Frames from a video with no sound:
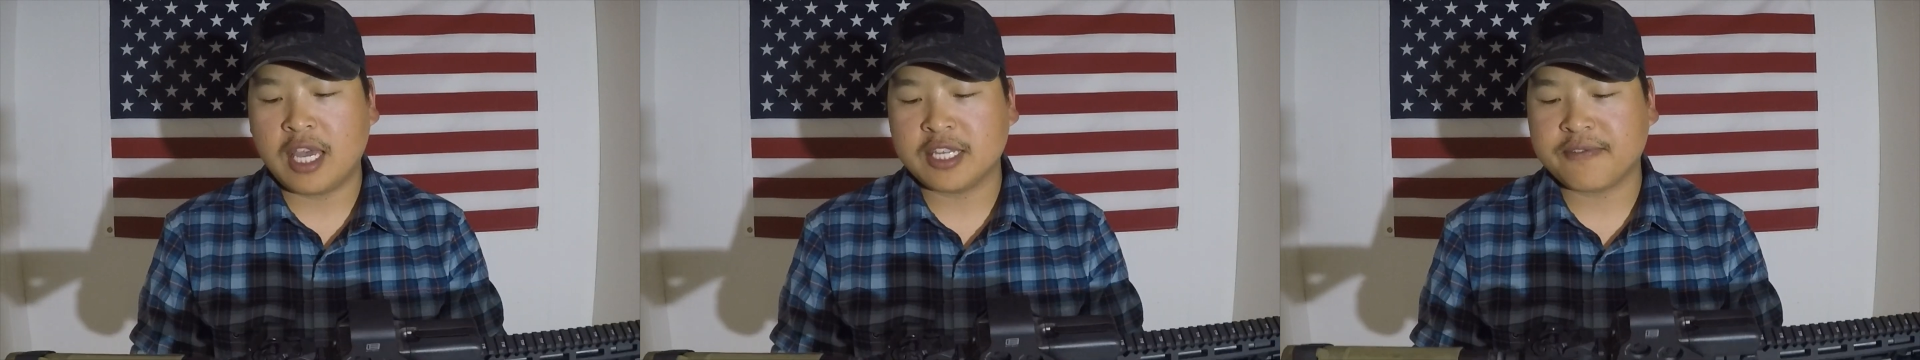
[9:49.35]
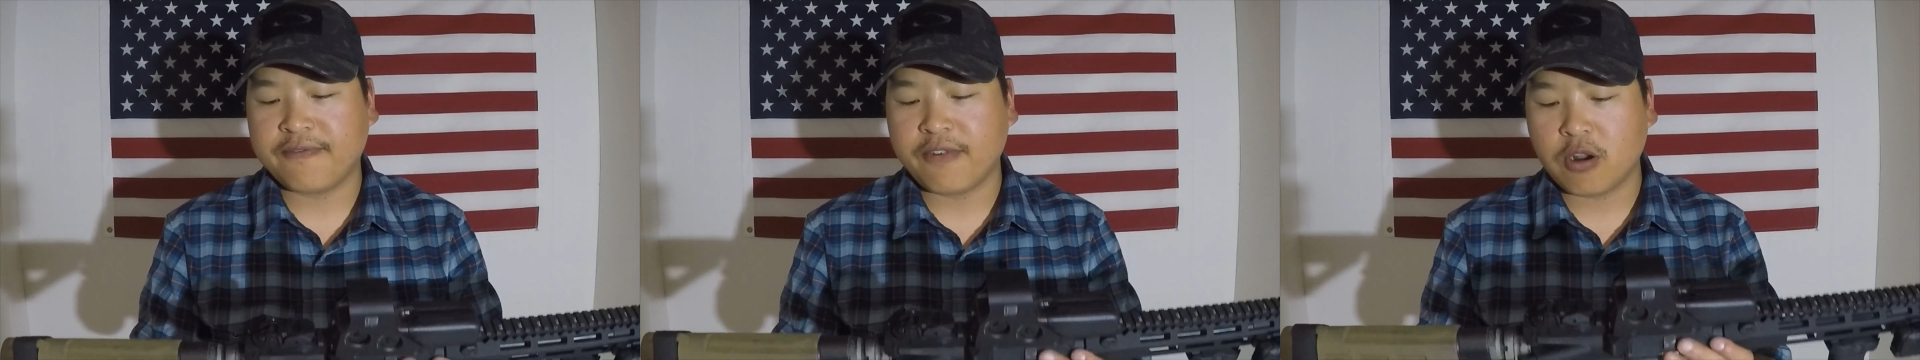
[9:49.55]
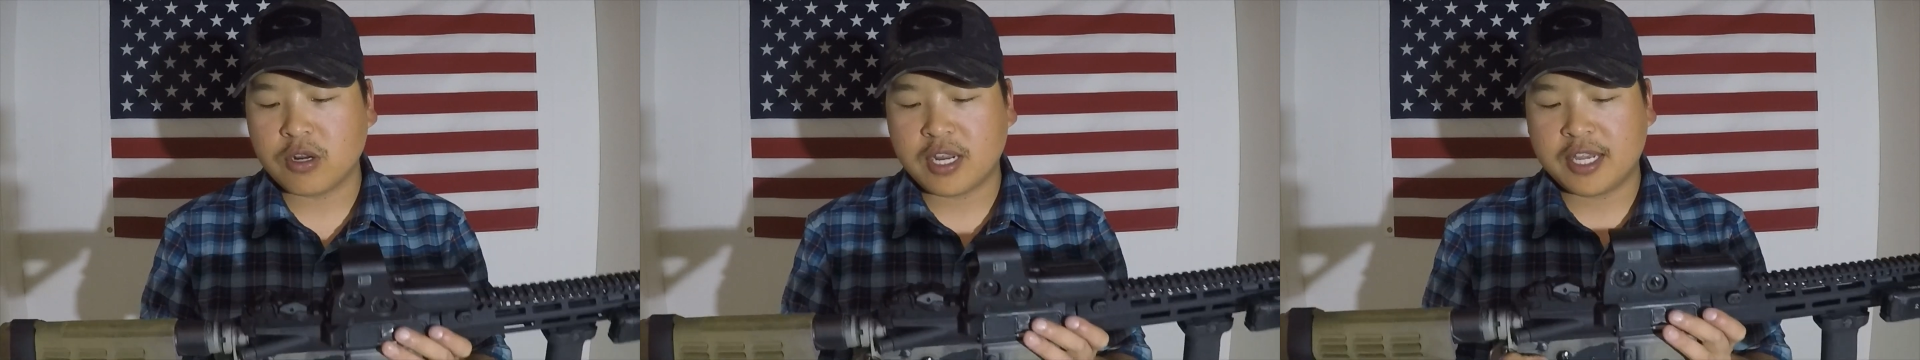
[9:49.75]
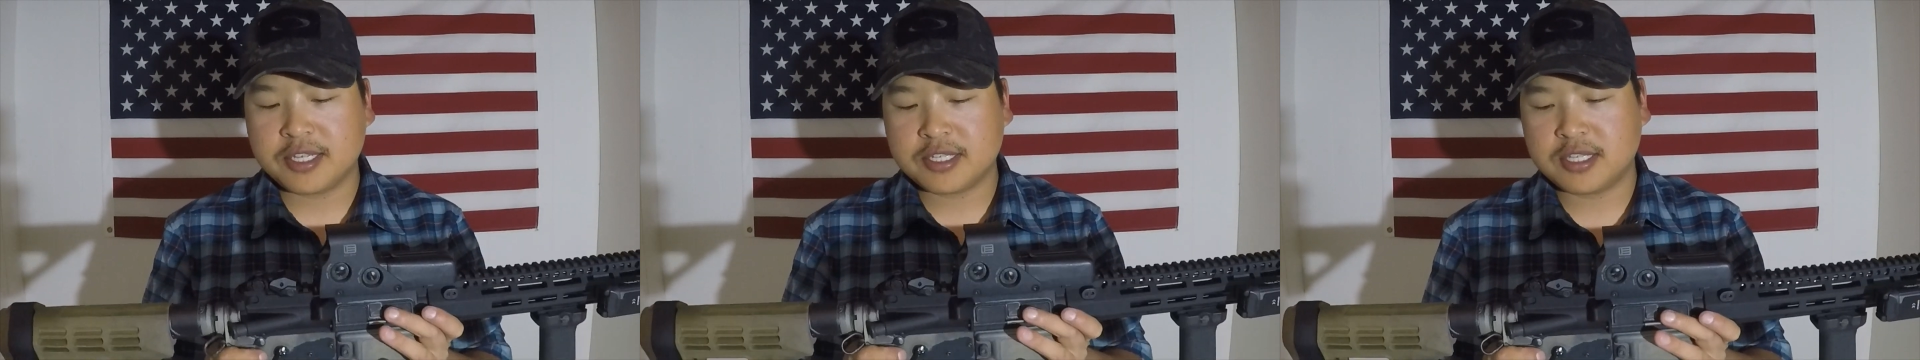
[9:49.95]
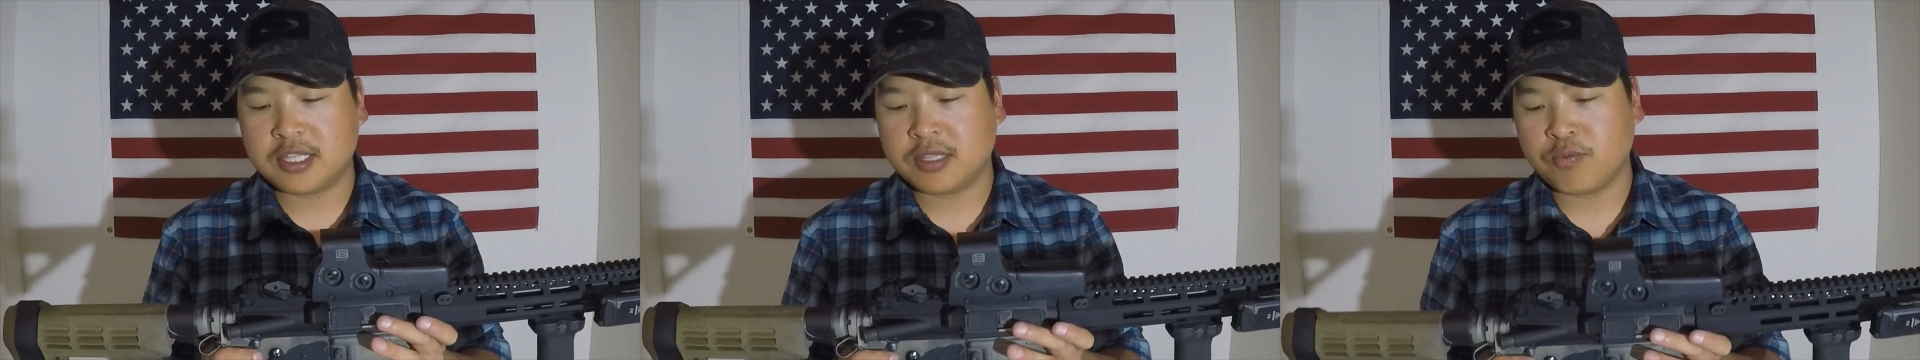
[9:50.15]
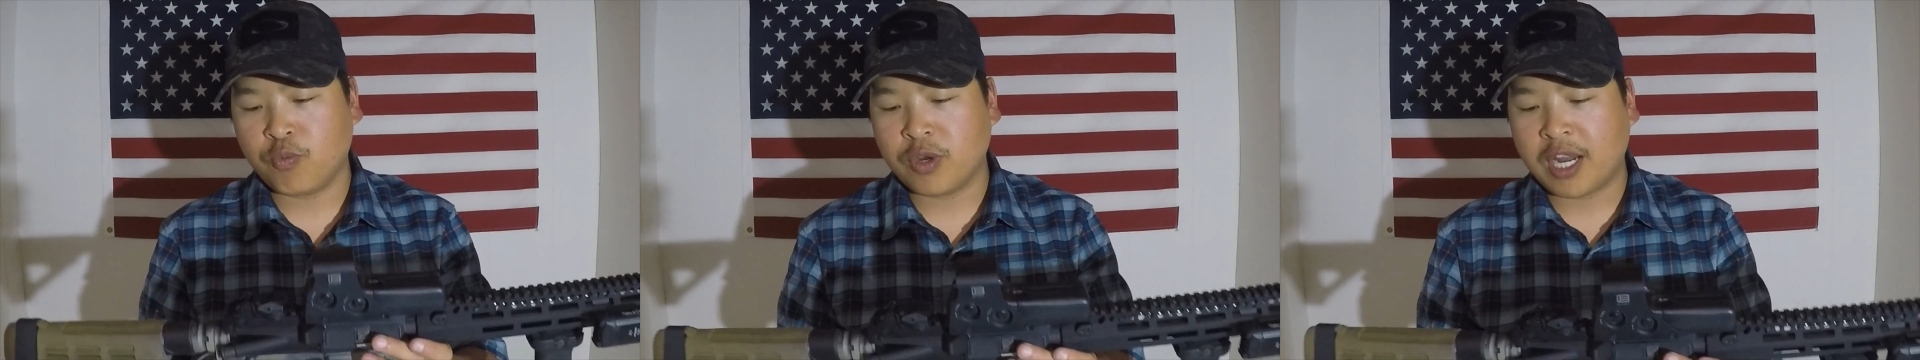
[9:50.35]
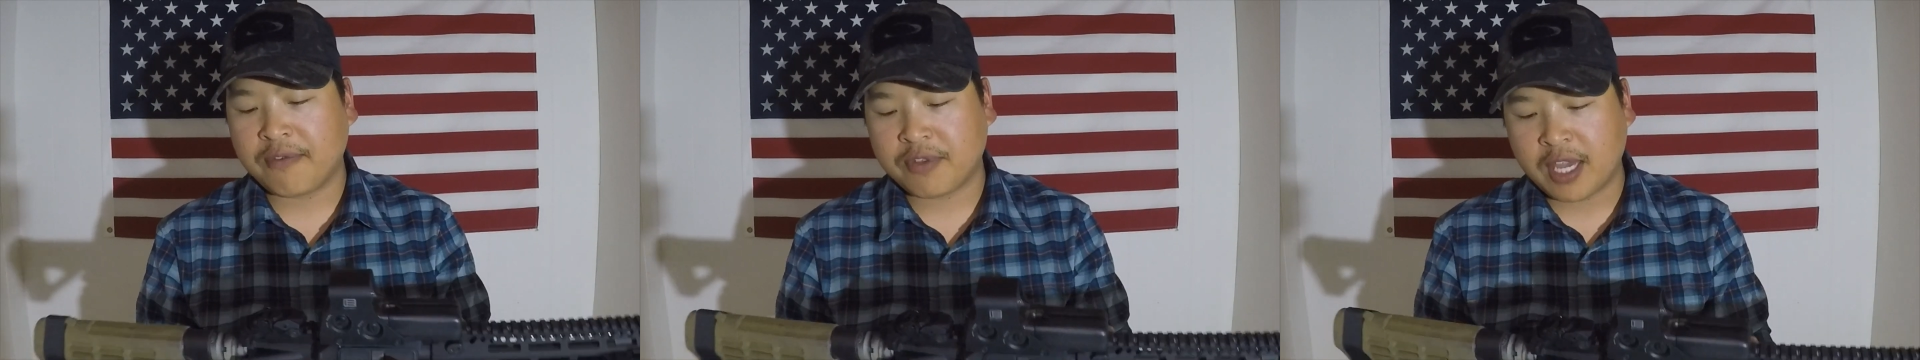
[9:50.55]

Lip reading: As far as what I've